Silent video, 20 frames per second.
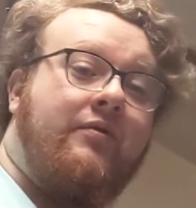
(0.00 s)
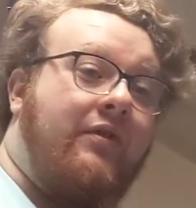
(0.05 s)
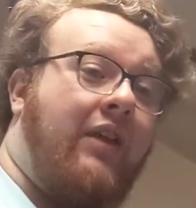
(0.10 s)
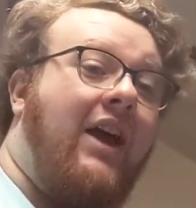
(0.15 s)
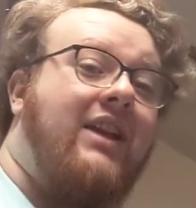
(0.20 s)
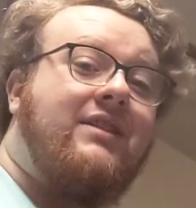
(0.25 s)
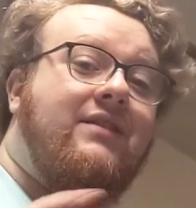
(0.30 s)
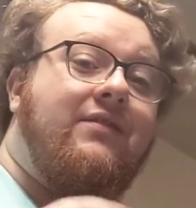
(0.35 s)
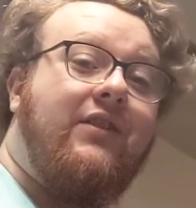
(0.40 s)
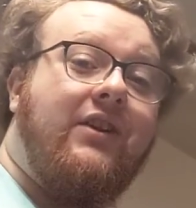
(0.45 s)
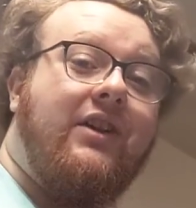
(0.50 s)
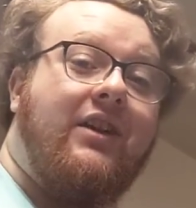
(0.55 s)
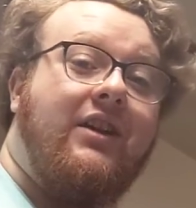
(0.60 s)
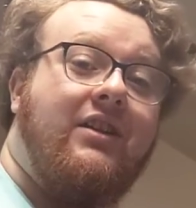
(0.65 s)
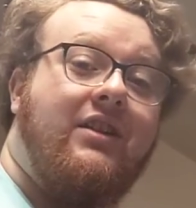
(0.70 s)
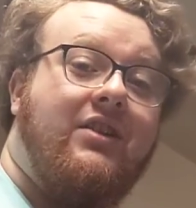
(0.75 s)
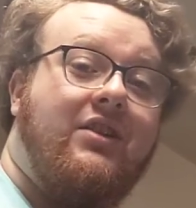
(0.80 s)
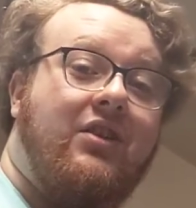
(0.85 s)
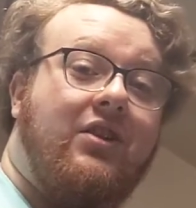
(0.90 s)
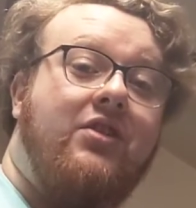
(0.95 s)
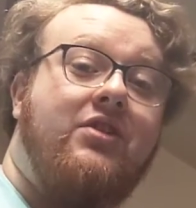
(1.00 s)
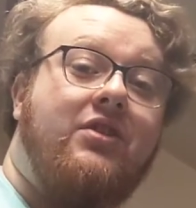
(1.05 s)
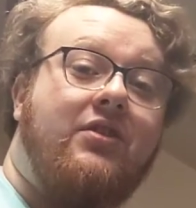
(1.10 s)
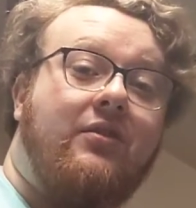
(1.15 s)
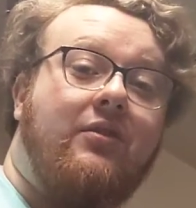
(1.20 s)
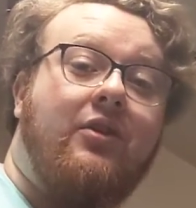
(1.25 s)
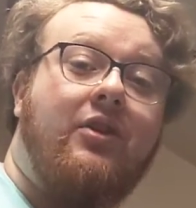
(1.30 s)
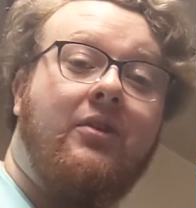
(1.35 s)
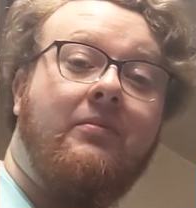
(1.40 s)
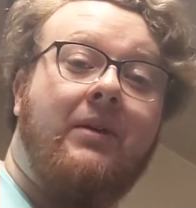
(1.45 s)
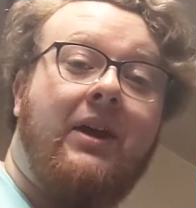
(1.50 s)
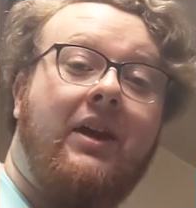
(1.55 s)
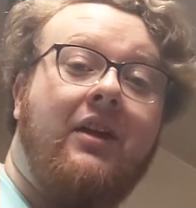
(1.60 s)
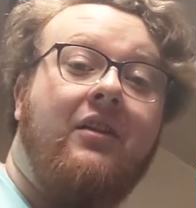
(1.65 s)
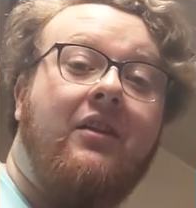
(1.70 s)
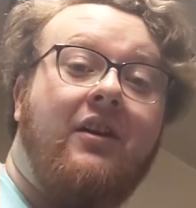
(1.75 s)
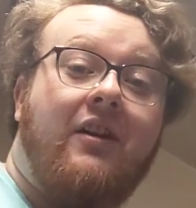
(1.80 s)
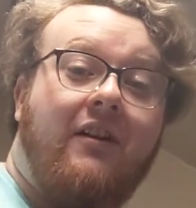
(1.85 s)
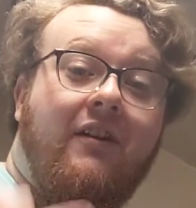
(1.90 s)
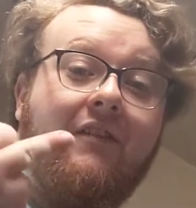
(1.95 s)
That's fucking extortion, Royal
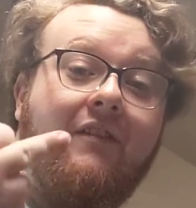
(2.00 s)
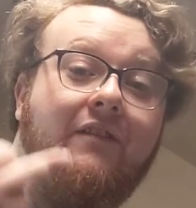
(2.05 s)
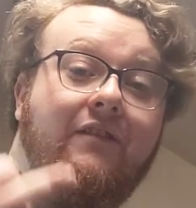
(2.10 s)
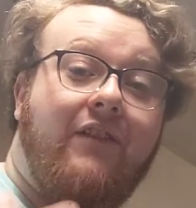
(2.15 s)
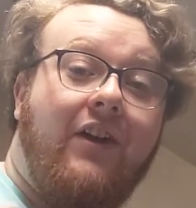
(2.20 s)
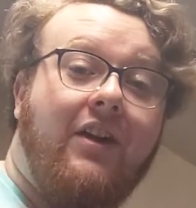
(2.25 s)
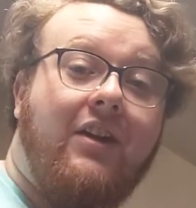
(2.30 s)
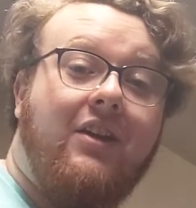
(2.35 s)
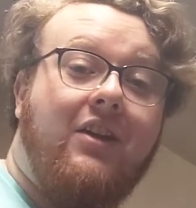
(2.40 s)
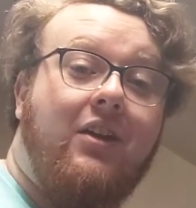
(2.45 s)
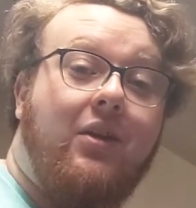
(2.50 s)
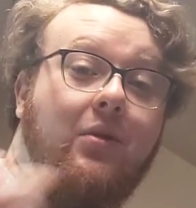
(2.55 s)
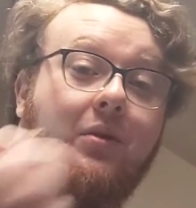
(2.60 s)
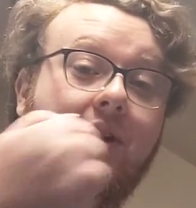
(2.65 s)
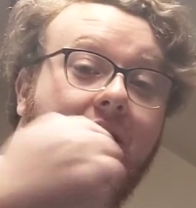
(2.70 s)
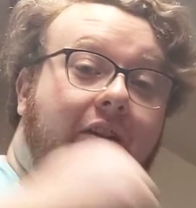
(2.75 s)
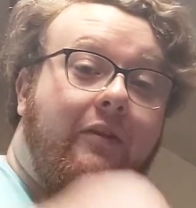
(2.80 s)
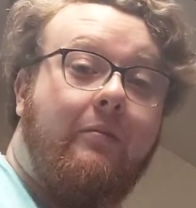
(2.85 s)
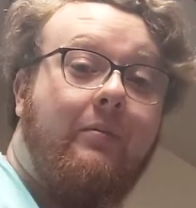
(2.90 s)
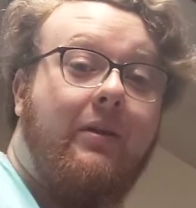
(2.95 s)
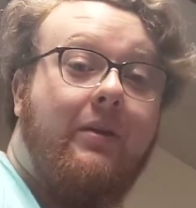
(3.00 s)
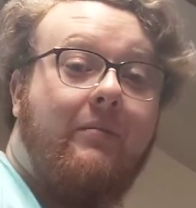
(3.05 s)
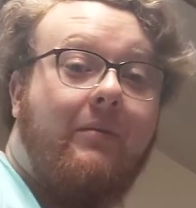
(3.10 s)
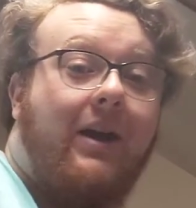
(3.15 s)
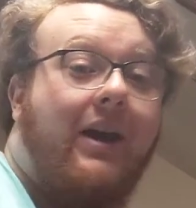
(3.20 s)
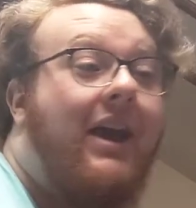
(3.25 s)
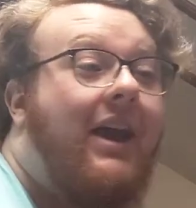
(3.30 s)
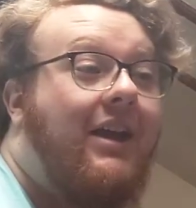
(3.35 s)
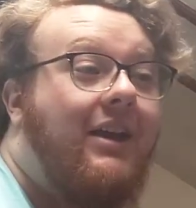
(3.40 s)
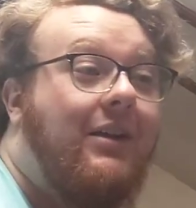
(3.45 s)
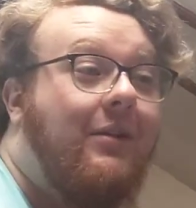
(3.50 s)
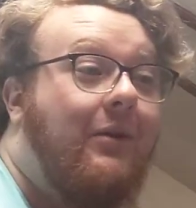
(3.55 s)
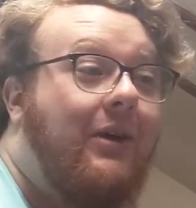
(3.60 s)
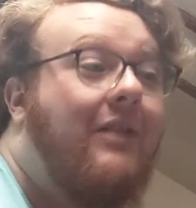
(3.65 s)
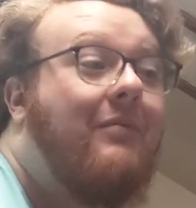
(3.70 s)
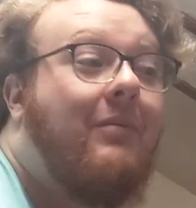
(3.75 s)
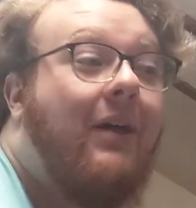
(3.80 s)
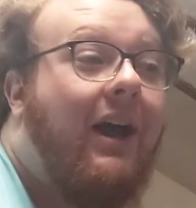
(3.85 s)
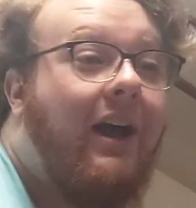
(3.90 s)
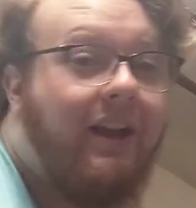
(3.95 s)
Mail. Fuck you, give me my 8
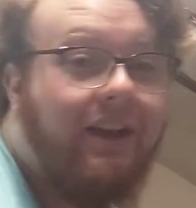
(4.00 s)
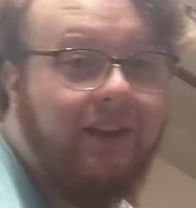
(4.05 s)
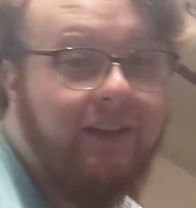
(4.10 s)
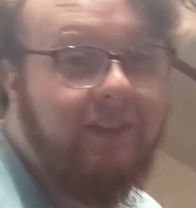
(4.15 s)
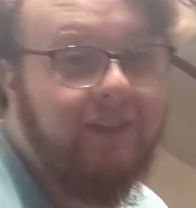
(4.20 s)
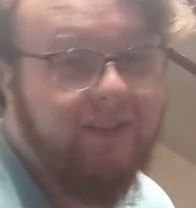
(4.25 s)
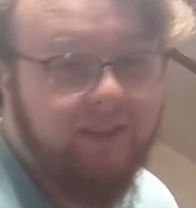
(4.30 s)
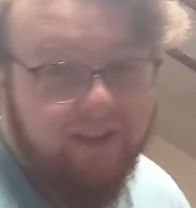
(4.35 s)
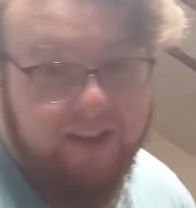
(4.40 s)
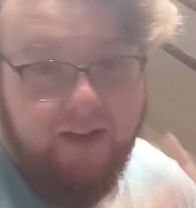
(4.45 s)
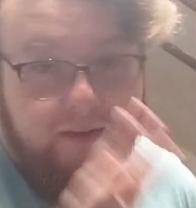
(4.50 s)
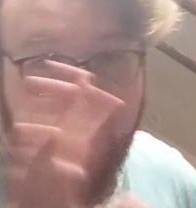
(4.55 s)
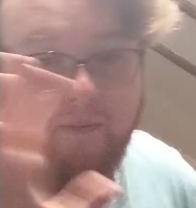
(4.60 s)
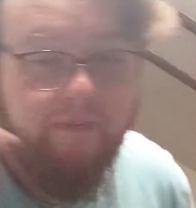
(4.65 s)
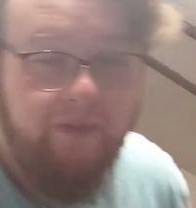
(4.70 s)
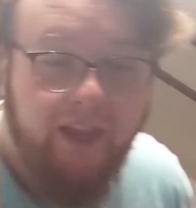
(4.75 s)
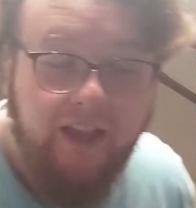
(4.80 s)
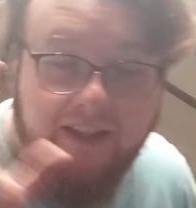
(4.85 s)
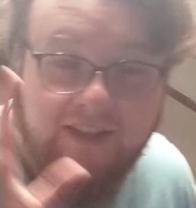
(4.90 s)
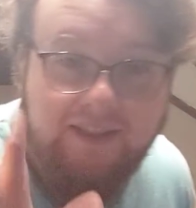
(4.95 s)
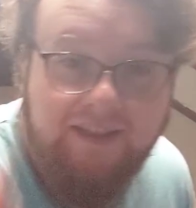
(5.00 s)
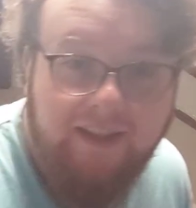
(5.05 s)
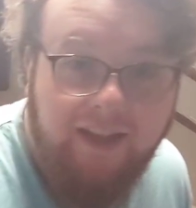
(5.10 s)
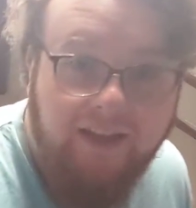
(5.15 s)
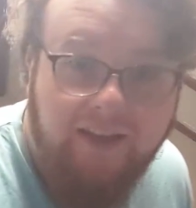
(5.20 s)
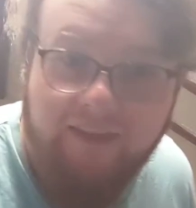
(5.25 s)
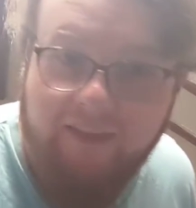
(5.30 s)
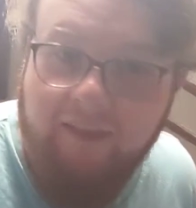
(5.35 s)
quid back. Anyway, that's that